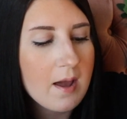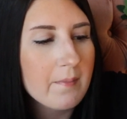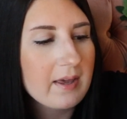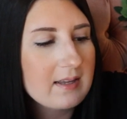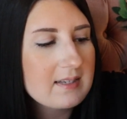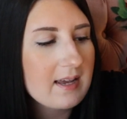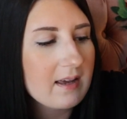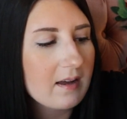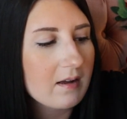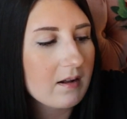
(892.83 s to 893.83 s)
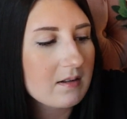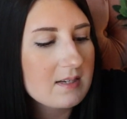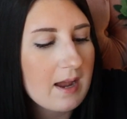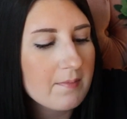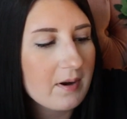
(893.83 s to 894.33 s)
Because like
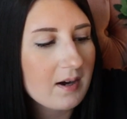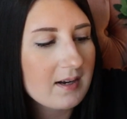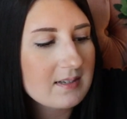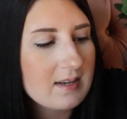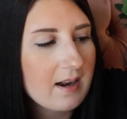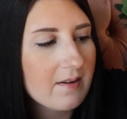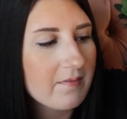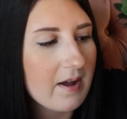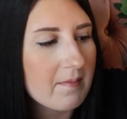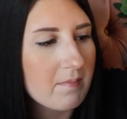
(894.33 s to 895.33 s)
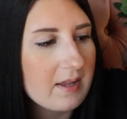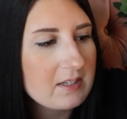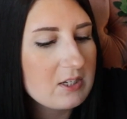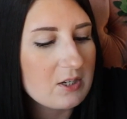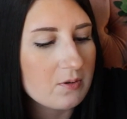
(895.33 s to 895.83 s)
Tiberius kind of
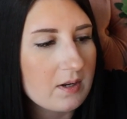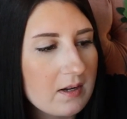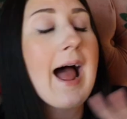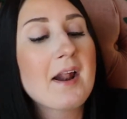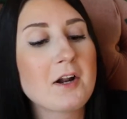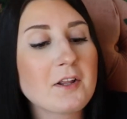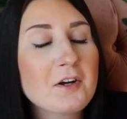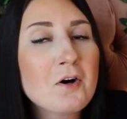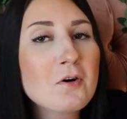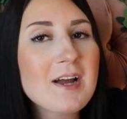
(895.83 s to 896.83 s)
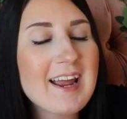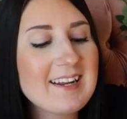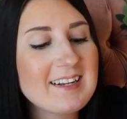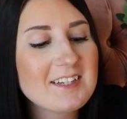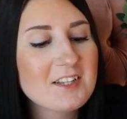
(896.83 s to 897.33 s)
admits to it. I don't know, the whole
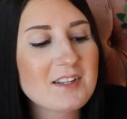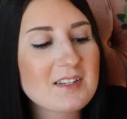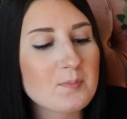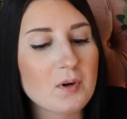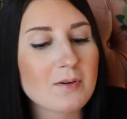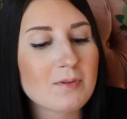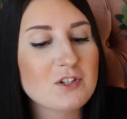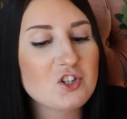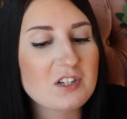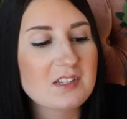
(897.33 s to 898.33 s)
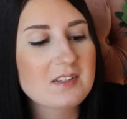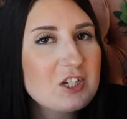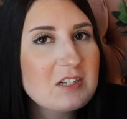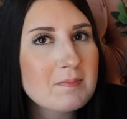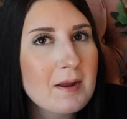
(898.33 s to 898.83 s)
ending to this book was just,
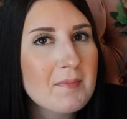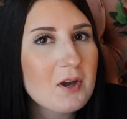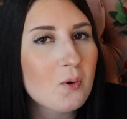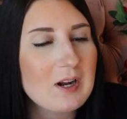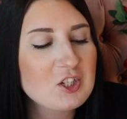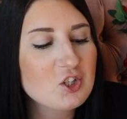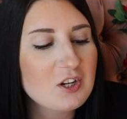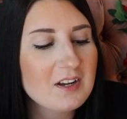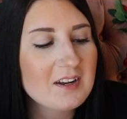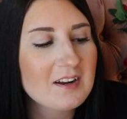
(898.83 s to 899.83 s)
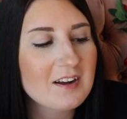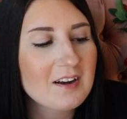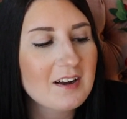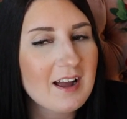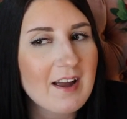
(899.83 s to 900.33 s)
just made me question
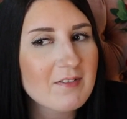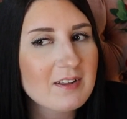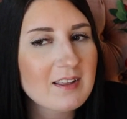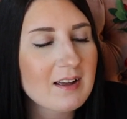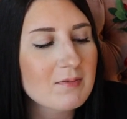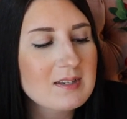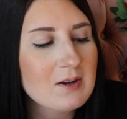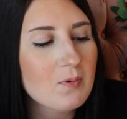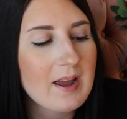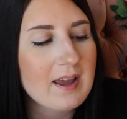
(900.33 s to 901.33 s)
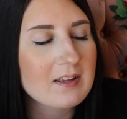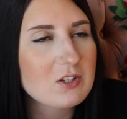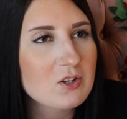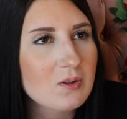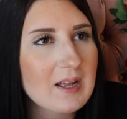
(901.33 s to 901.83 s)
everything. I was like, wait,
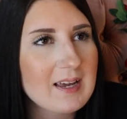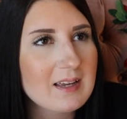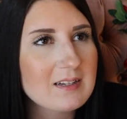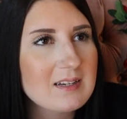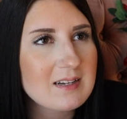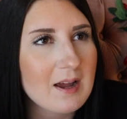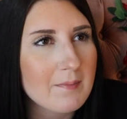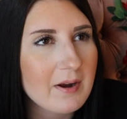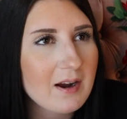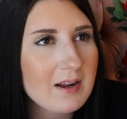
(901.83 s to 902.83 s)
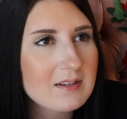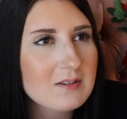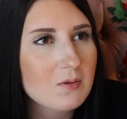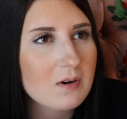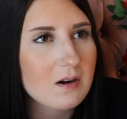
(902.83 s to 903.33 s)
so like,
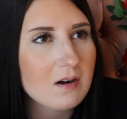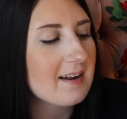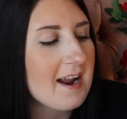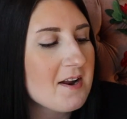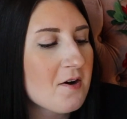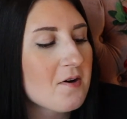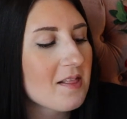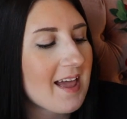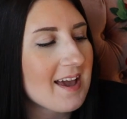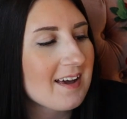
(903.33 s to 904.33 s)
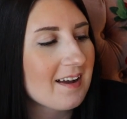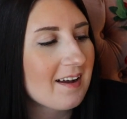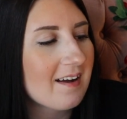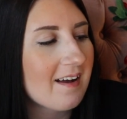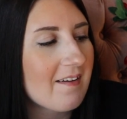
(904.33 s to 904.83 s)
Tiberius or, and I know like
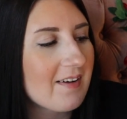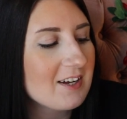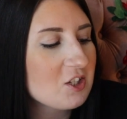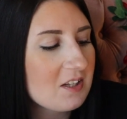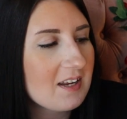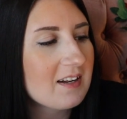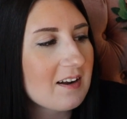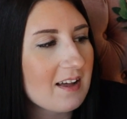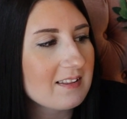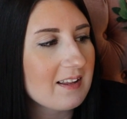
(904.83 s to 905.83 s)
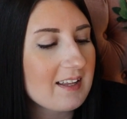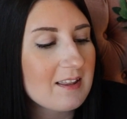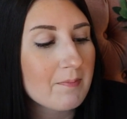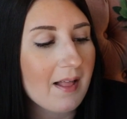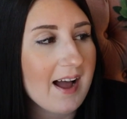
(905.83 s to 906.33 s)
Evangeline, uh, like
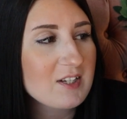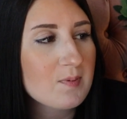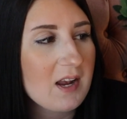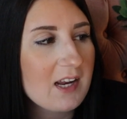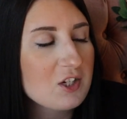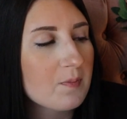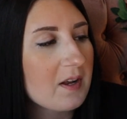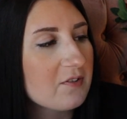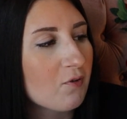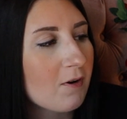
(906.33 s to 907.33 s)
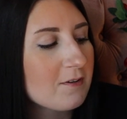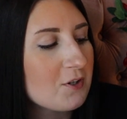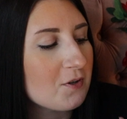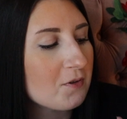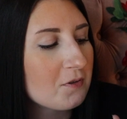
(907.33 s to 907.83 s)
the last page on page
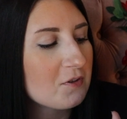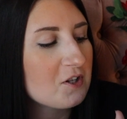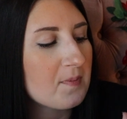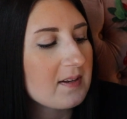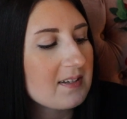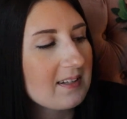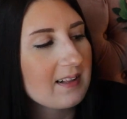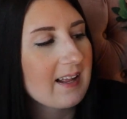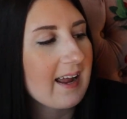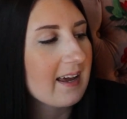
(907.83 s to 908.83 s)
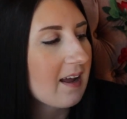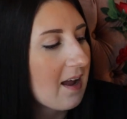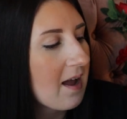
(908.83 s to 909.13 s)
402, she basically like